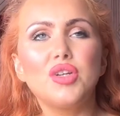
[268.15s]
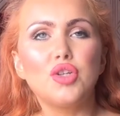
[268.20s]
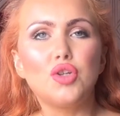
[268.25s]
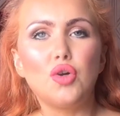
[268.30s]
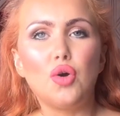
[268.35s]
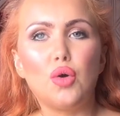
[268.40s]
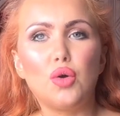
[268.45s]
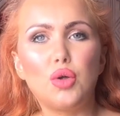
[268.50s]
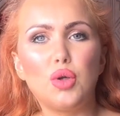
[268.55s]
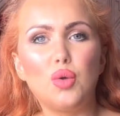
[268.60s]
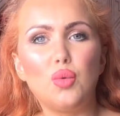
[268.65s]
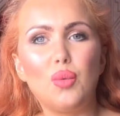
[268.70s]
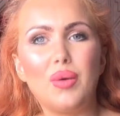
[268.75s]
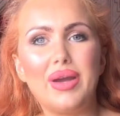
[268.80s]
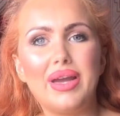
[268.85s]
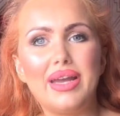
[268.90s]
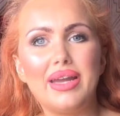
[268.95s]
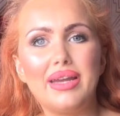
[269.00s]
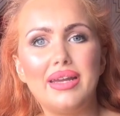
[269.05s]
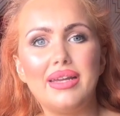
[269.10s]
talking
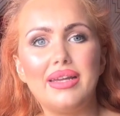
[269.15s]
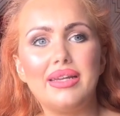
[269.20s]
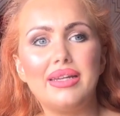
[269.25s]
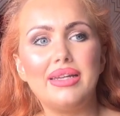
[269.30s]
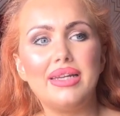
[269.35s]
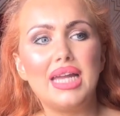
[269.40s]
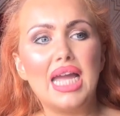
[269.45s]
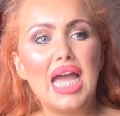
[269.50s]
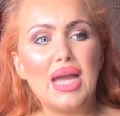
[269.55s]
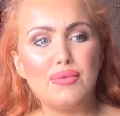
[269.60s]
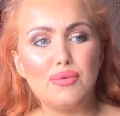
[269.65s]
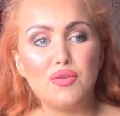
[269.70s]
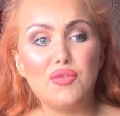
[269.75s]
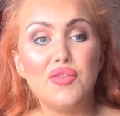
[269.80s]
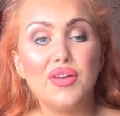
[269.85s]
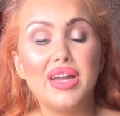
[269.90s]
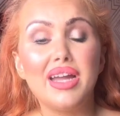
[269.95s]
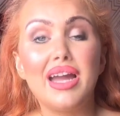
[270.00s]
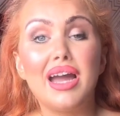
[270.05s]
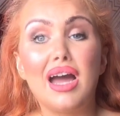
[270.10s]
away,
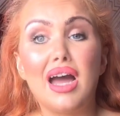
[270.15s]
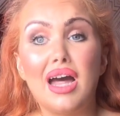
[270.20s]
everything.